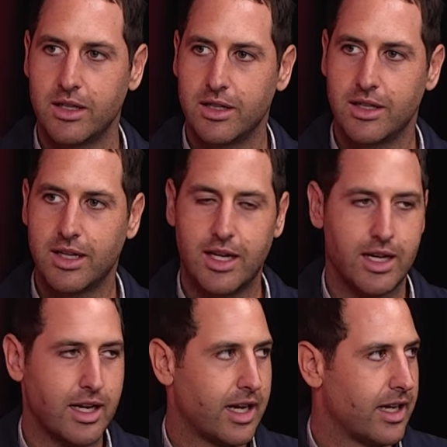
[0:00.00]
Heart and
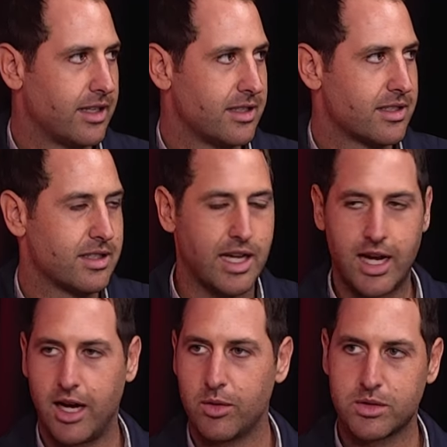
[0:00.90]
soul. And
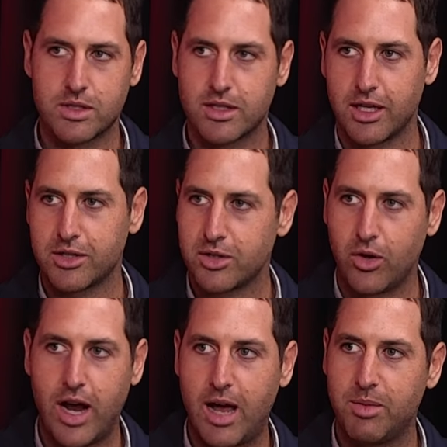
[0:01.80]
yeah, I was just like
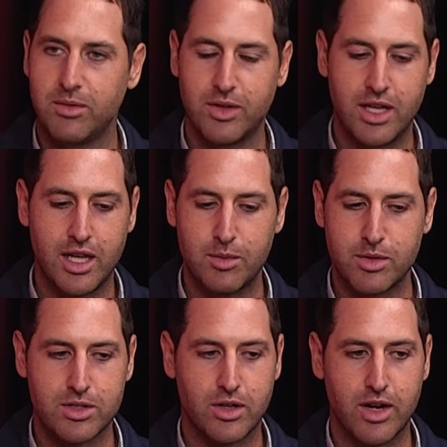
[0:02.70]
so happy for him
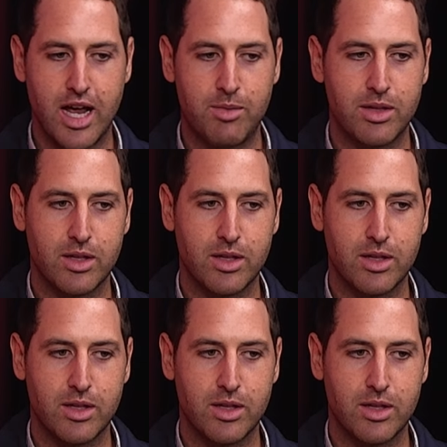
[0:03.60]
and so happy